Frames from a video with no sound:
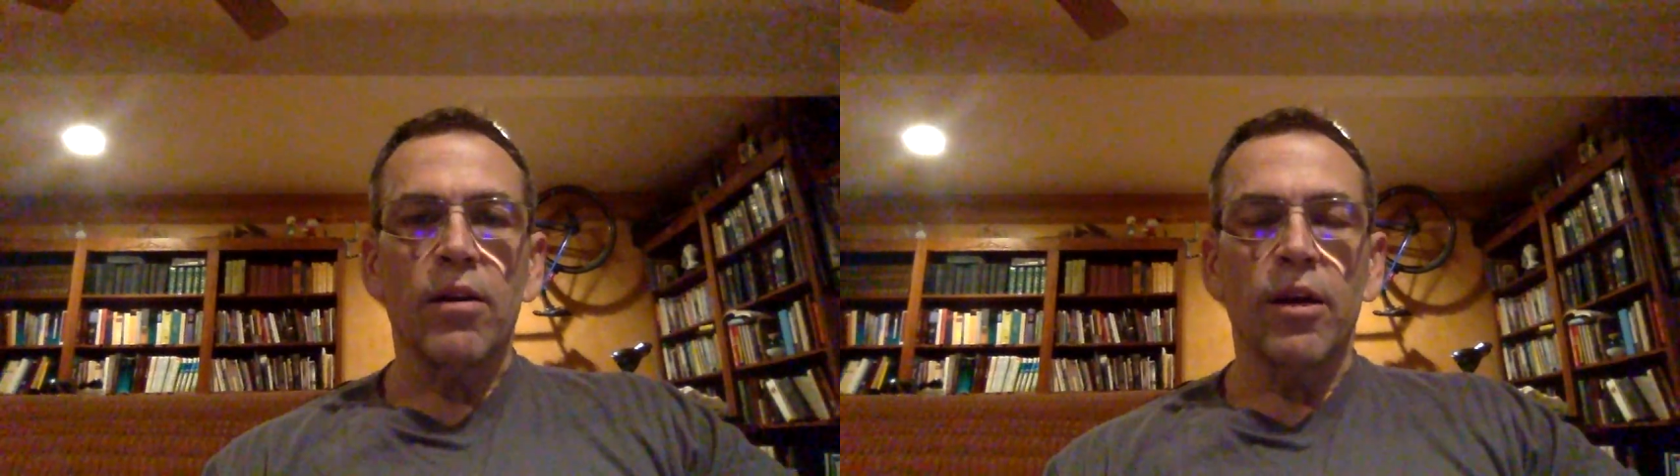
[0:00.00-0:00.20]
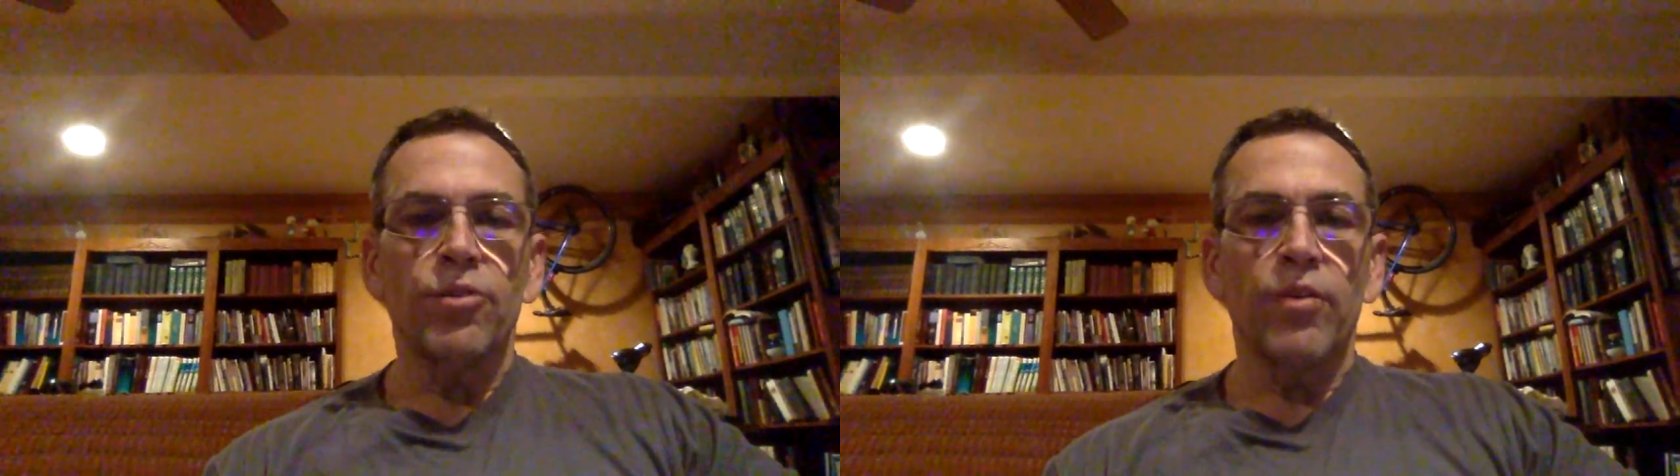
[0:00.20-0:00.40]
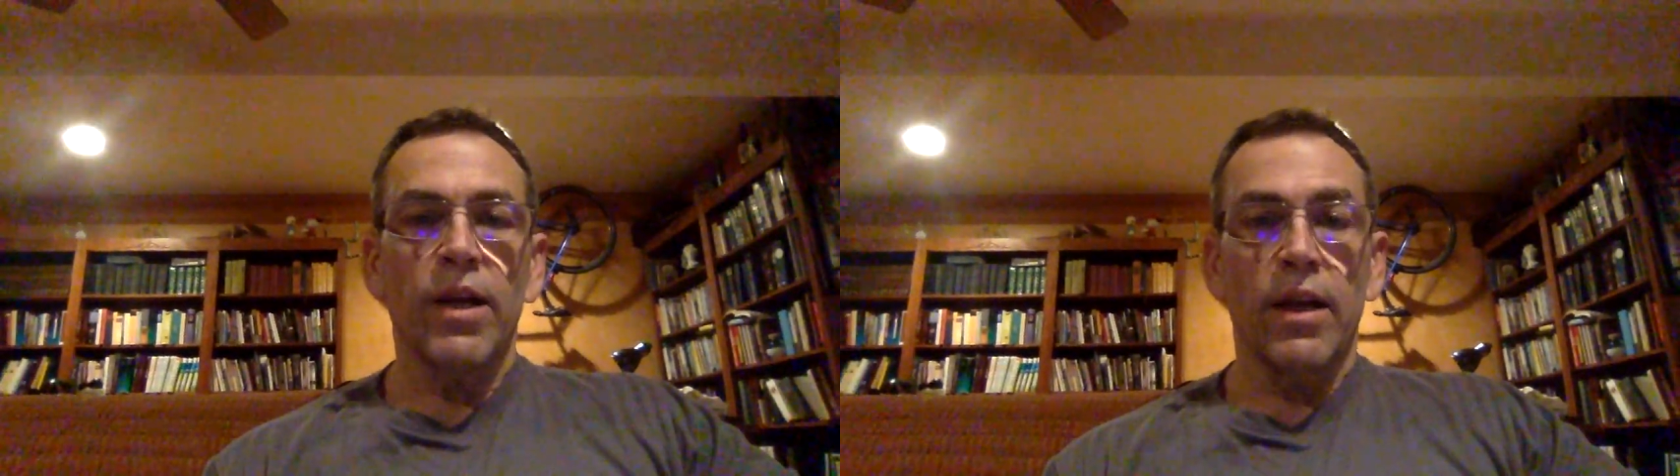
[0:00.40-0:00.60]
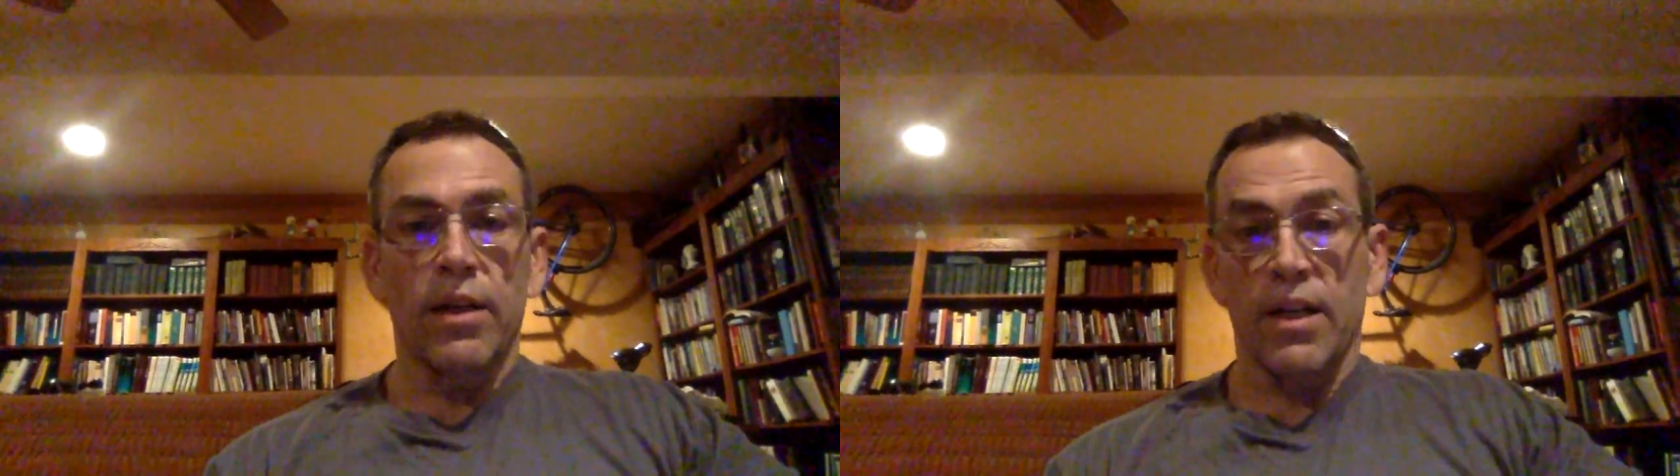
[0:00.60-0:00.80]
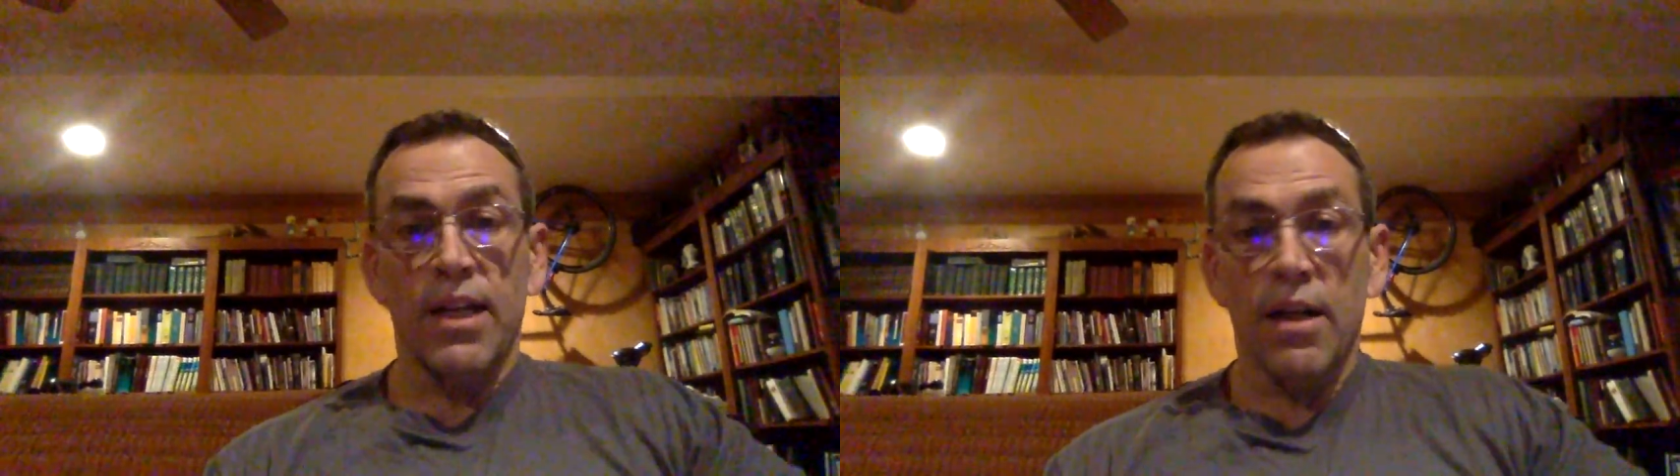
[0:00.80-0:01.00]
country and
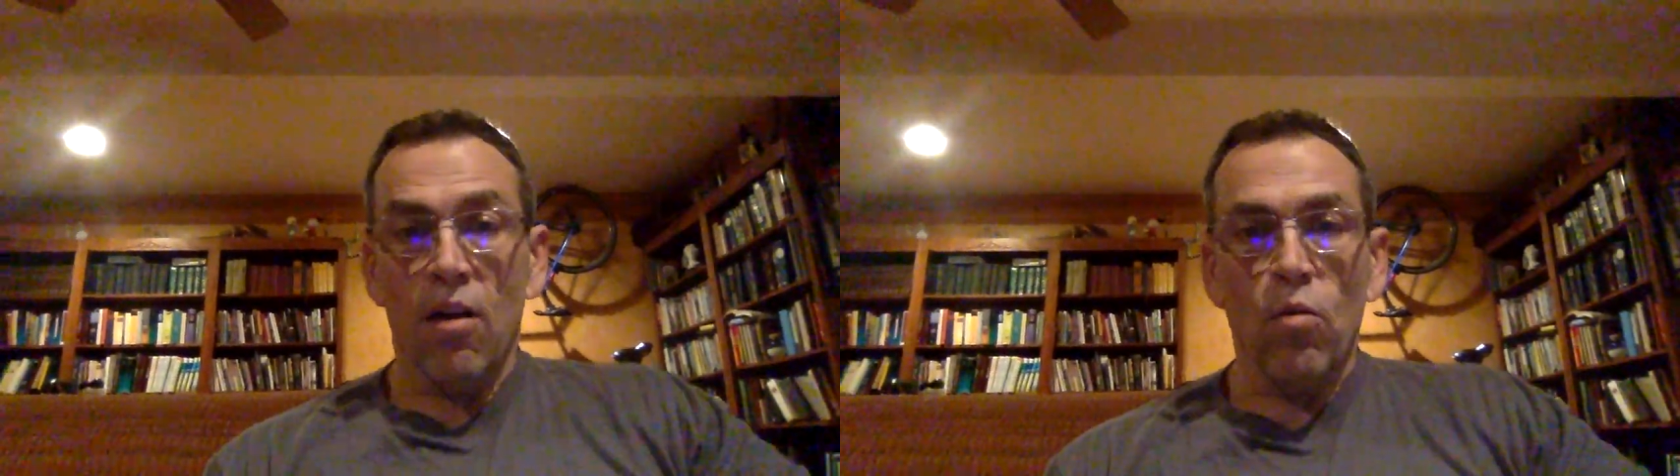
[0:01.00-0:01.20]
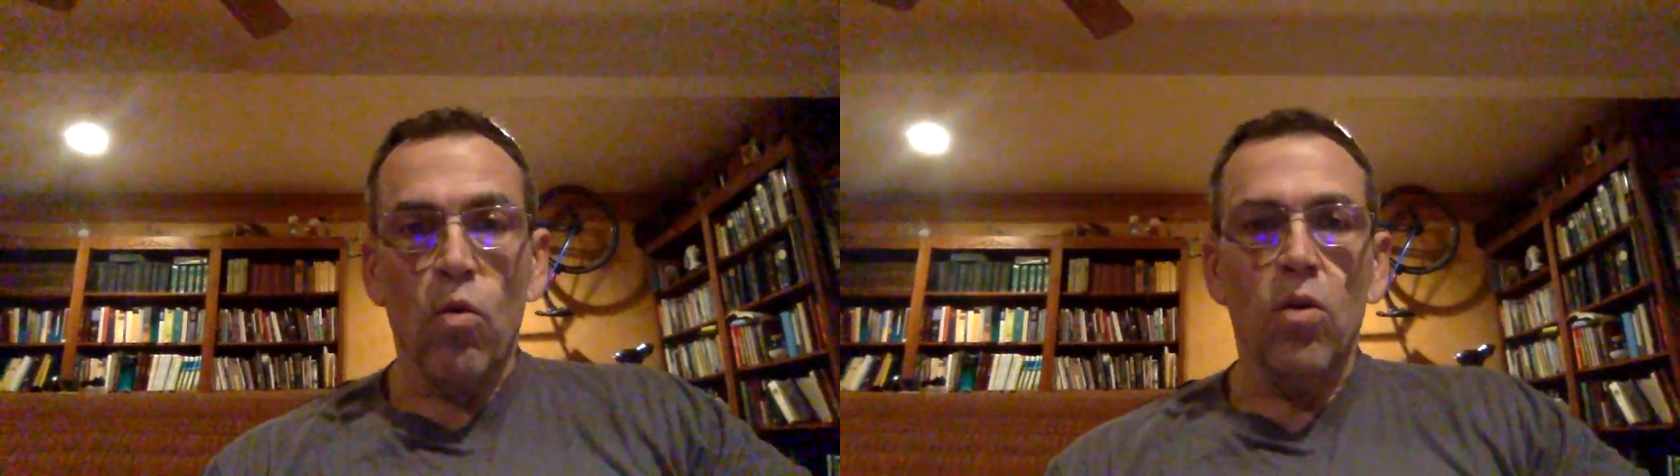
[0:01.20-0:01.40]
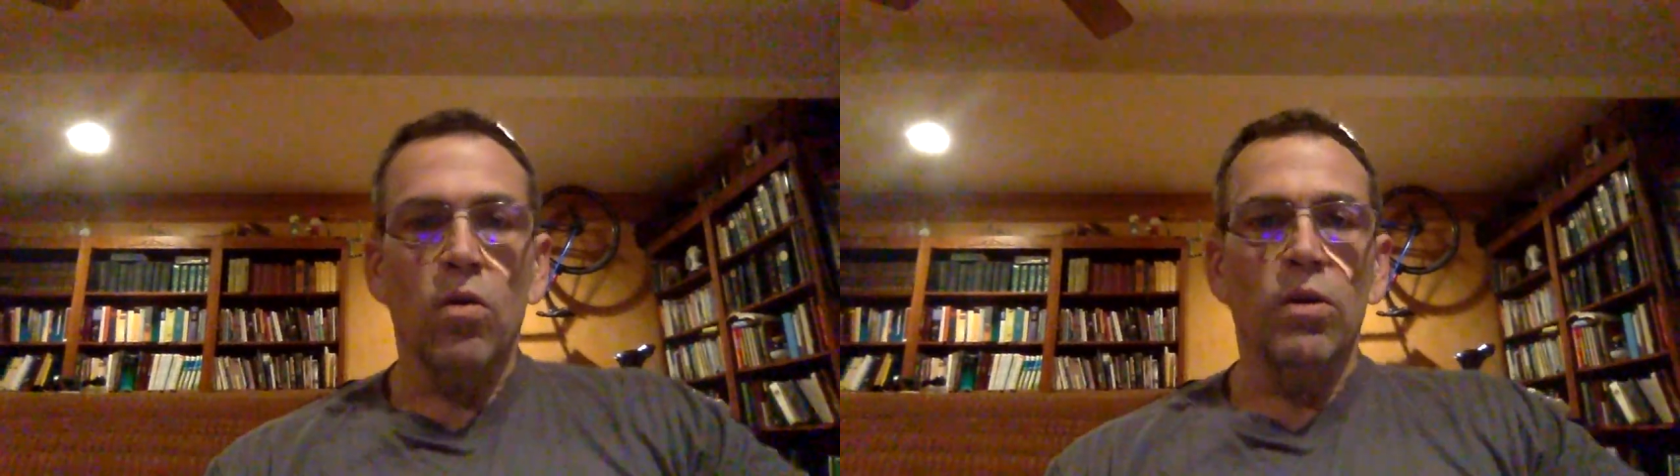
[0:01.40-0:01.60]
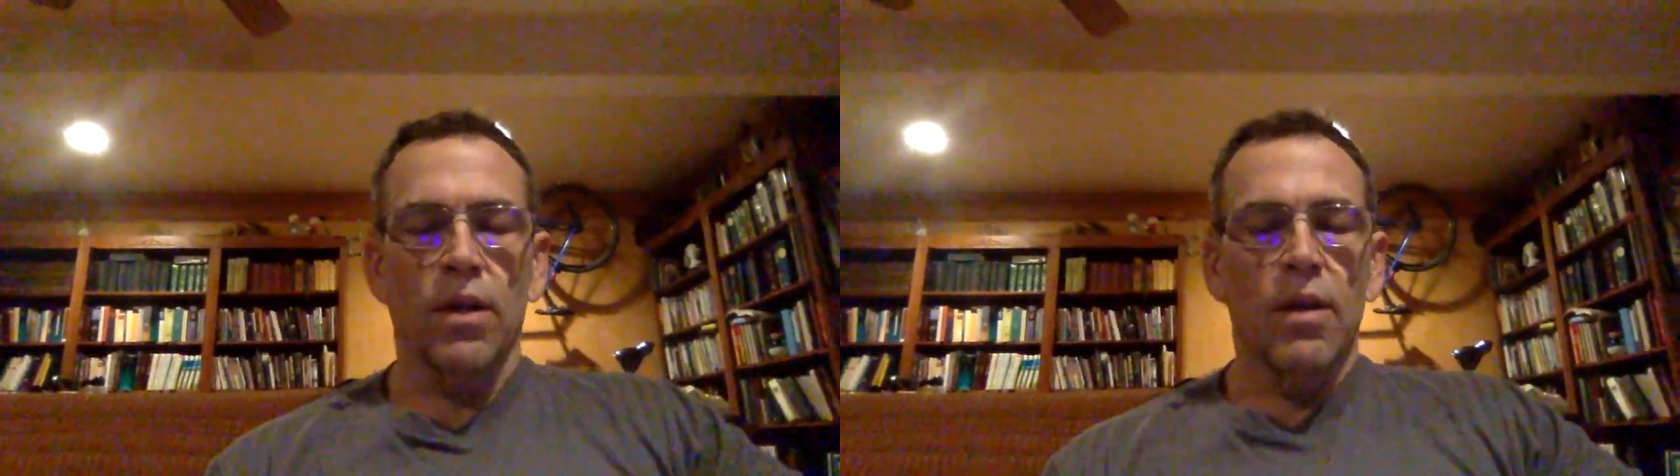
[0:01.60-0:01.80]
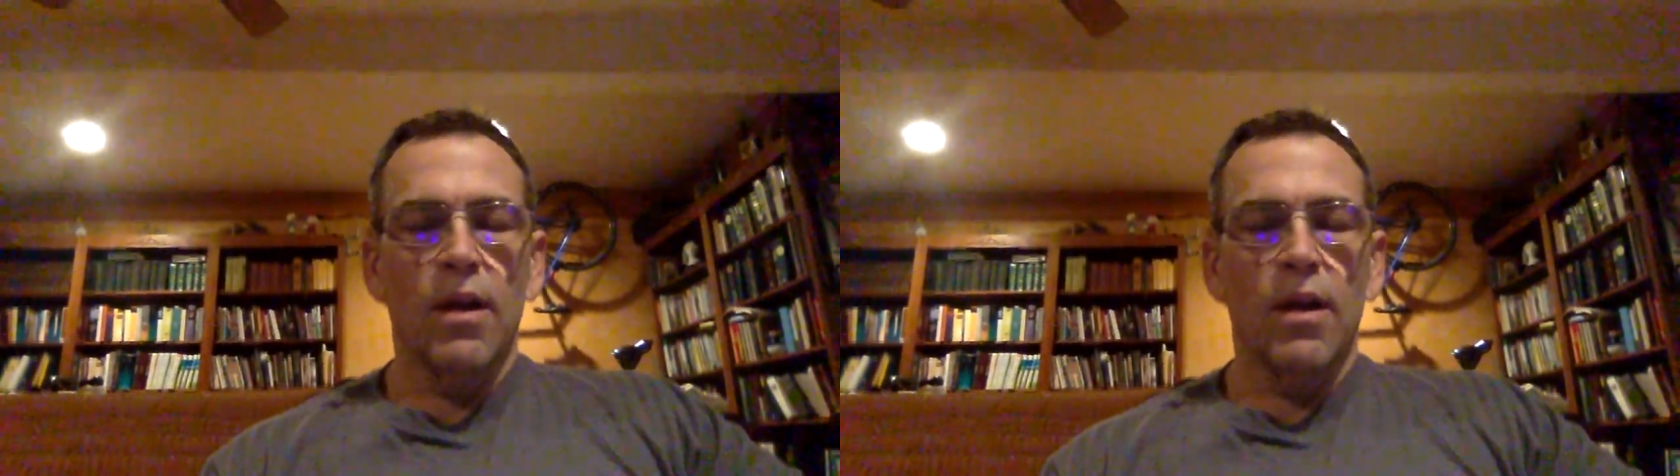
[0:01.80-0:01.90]
indeed our world